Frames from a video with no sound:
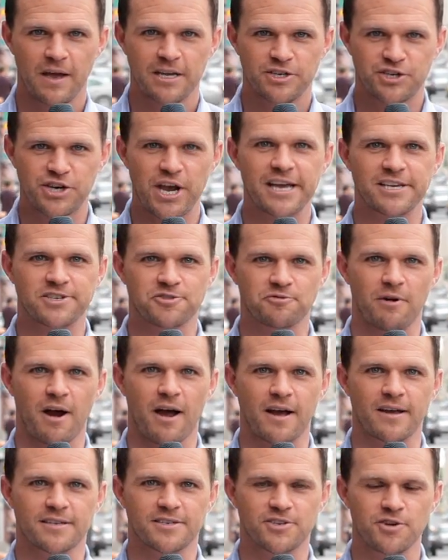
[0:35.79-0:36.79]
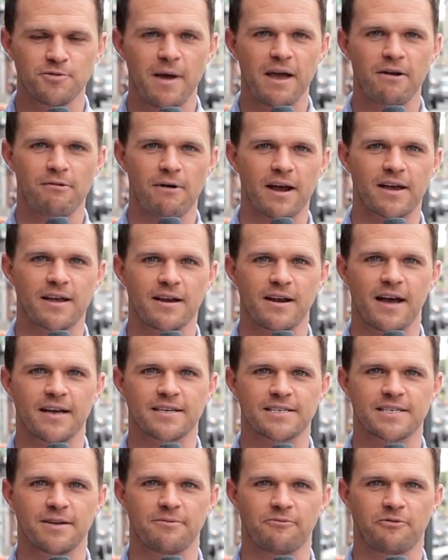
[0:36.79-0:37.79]
Chase Rice, you may
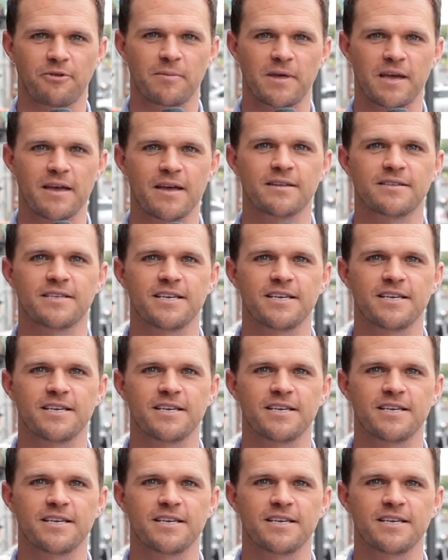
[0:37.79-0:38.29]
recognize him from the hit